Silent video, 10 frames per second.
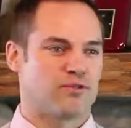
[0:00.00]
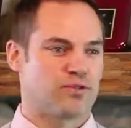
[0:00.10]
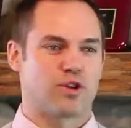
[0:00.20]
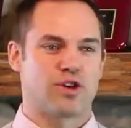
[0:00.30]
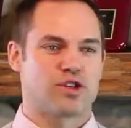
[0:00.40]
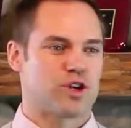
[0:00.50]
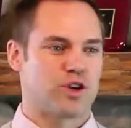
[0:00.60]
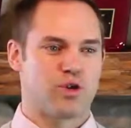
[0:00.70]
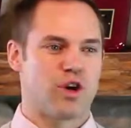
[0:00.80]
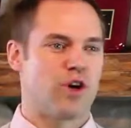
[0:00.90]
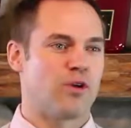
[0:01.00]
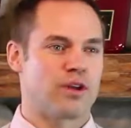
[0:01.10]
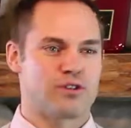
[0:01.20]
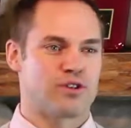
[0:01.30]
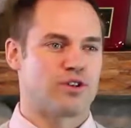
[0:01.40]
and flourish and grow
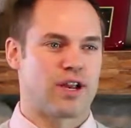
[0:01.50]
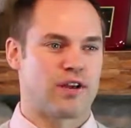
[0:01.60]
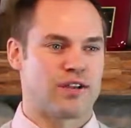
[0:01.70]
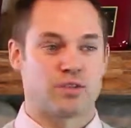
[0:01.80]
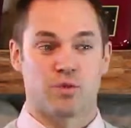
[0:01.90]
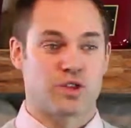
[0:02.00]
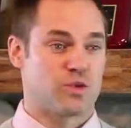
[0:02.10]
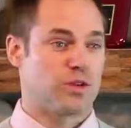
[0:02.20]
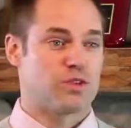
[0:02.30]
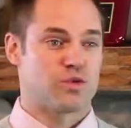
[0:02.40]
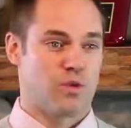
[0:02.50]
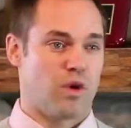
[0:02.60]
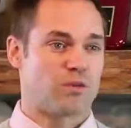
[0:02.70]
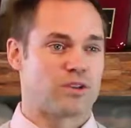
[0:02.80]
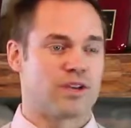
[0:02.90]
in certain areas and which ones
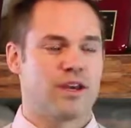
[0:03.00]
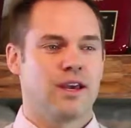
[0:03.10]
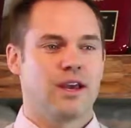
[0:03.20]
won't,